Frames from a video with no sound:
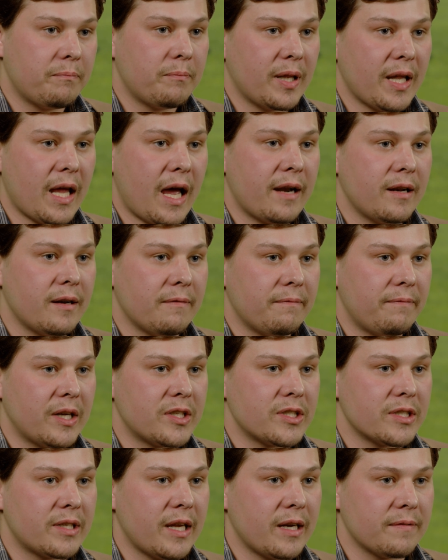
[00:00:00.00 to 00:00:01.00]
plant in a
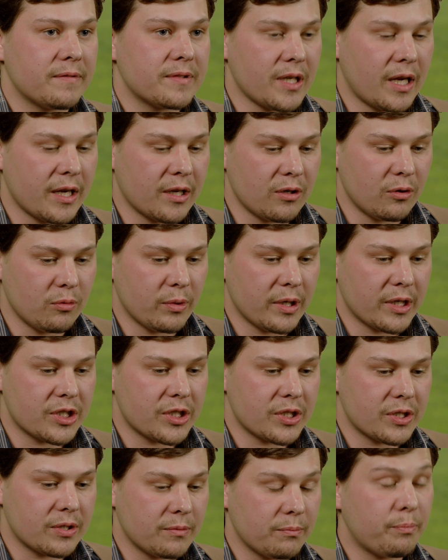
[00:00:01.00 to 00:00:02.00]
vegetative cycle,
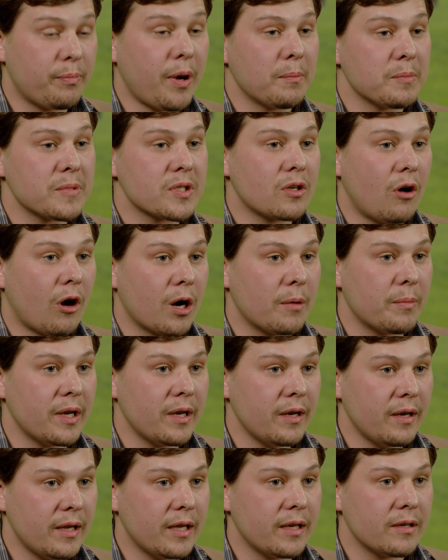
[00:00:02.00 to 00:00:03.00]
which pumps
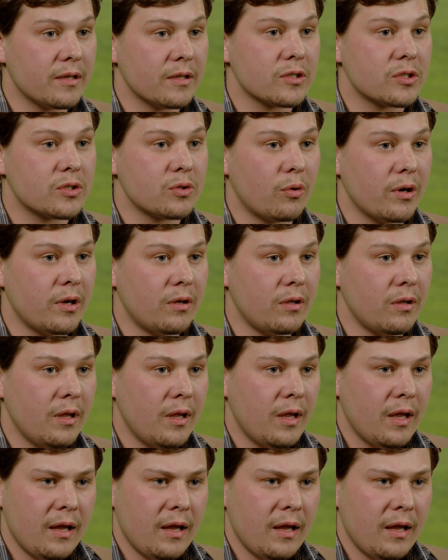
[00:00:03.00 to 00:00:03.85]
carbon into the soil,